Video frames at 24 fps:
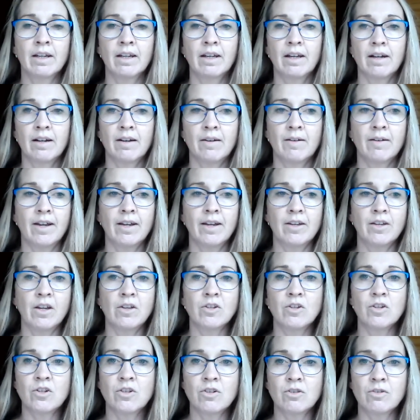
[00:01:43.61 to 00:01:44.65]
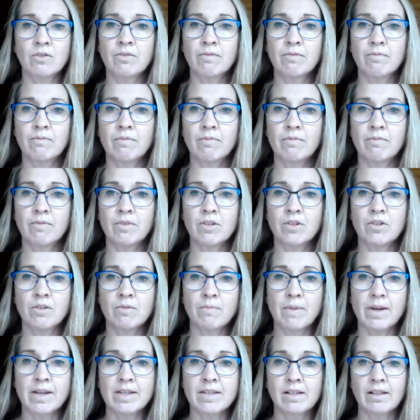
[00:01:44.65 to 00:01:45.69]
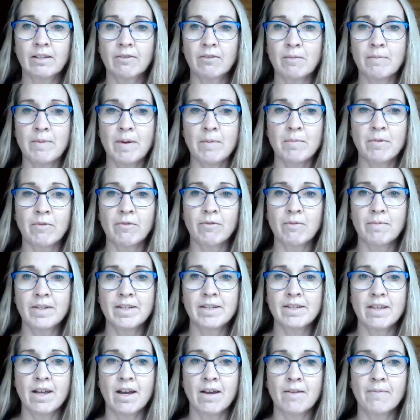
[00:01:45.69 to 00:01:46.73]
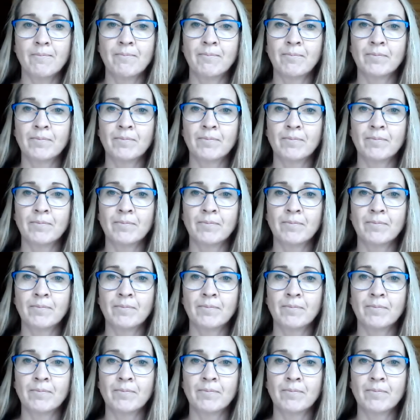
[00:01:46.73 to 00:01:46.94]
And you should basically remember from this that